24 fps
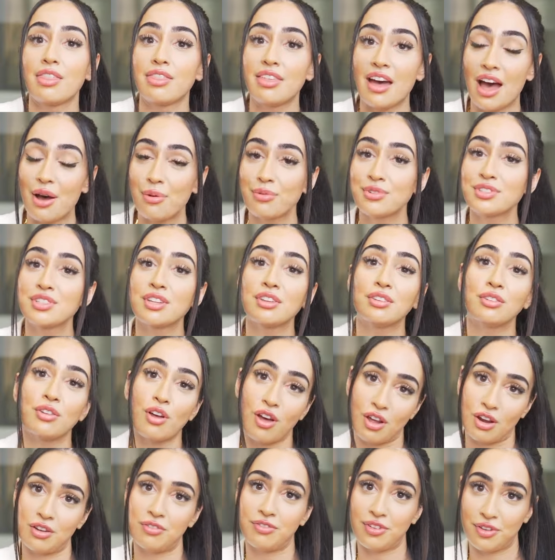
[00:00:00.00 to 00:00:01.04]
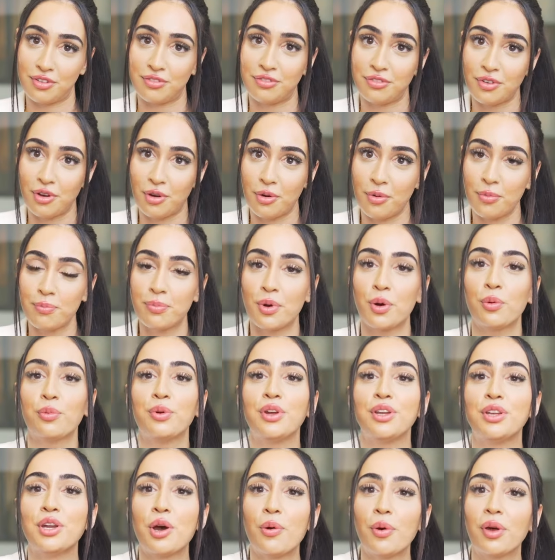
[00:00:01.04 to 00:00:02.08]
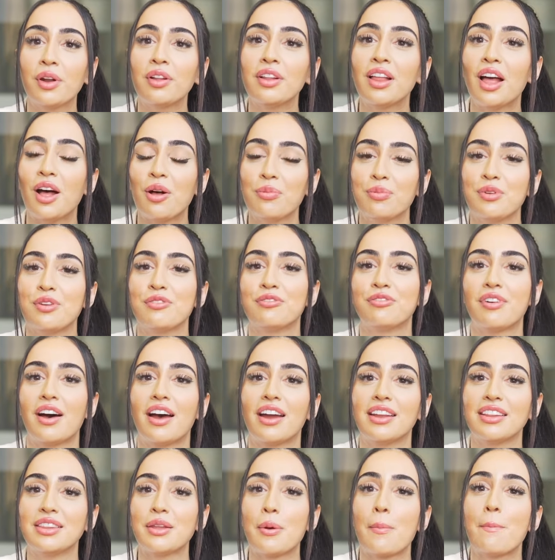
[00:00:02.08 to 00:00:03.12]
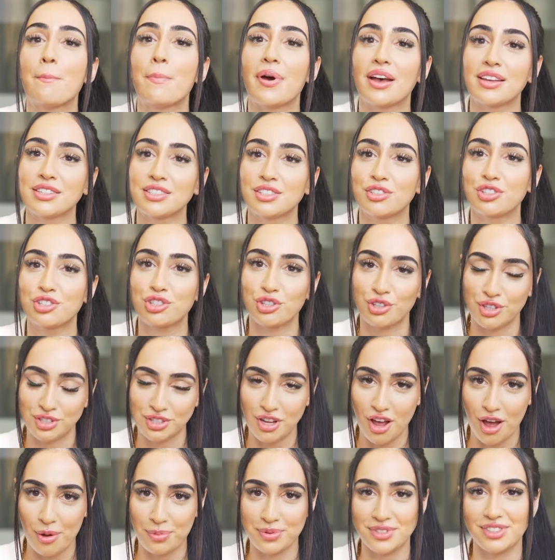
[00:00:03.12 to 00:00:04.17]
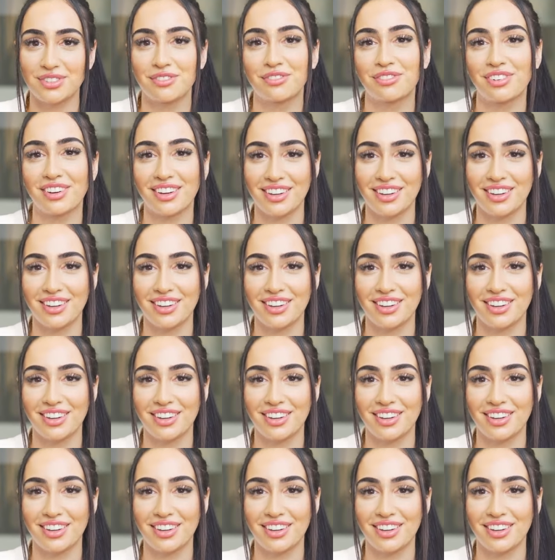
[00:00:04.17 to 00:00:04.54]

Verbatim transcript: That was a lot of info, but we know it'll help you find the best insurance option for